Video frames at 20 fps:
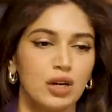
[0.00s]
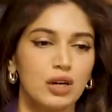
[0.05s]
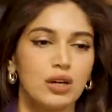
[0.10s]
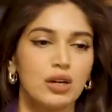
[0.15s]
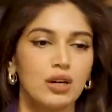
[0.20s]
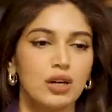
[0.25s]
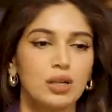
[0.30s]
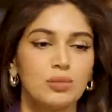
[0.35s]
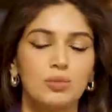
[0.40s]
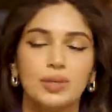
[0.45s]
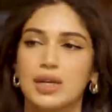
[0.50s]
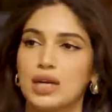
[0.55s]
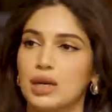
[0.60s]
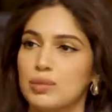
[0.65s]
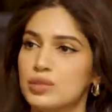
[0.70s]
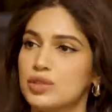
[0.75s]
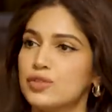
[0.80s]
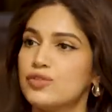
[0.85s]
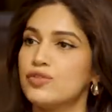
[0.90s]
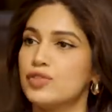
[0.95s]
a girl
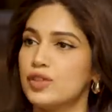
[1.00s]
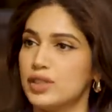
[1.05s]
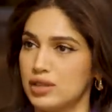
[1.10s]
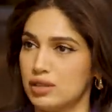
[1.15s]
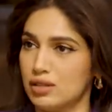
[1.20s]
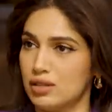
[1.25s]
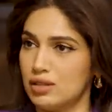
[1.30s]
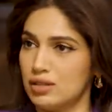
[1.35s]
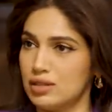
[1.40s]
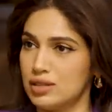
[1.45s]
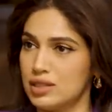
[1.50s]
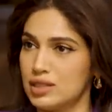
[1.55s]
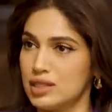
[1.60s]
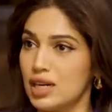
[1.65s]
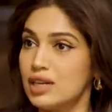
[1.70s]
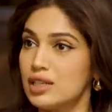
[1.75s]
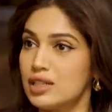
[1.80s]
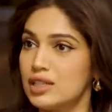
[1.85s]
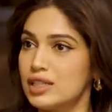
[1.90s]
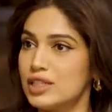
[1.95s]
becomes fitter,
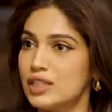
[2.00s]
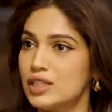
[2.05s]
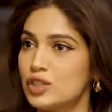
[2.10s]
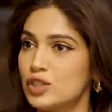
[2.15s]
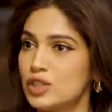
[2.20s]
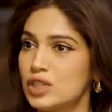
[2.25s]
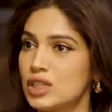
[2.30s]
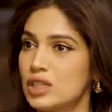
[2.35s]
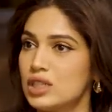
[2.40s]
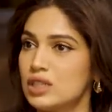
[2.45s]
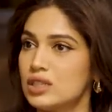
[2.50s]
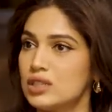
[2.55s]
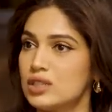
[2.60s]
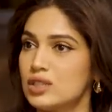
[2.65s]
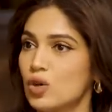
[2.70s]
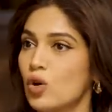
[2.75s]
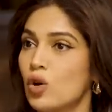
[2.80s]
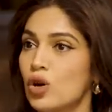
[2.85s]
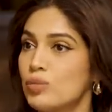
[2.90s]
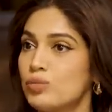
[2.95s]
suddenly she is
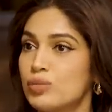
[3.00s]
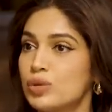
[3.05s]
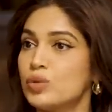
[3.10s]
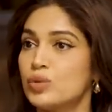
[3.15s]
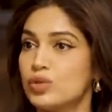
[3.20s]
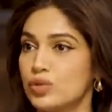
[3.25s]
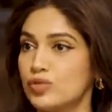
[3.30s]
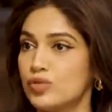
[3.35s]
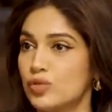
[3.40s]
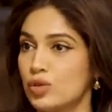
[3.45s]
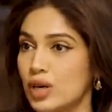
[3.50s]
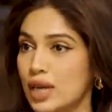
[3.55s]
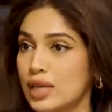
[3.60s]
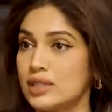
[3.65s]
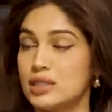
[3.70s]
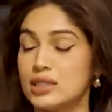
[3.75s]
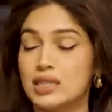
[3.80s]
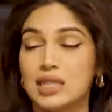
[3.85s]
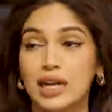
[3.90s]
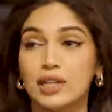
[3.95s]
called beautiful.
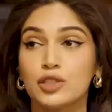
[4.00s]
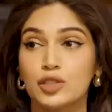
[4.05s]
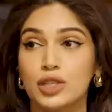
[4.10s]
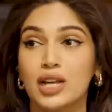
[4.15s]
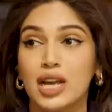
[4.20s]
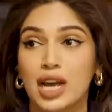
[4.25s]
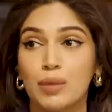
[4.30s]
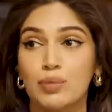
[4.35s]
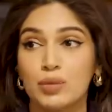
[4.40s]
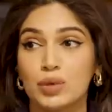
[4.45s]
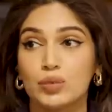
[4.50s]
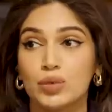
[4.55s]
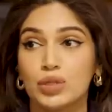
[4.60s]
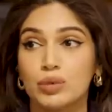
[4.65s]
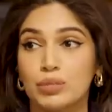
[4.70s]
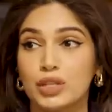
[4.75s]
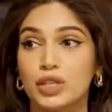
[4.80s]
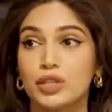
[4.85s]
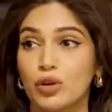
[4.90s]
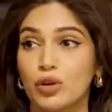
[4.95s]
And this actually happened with me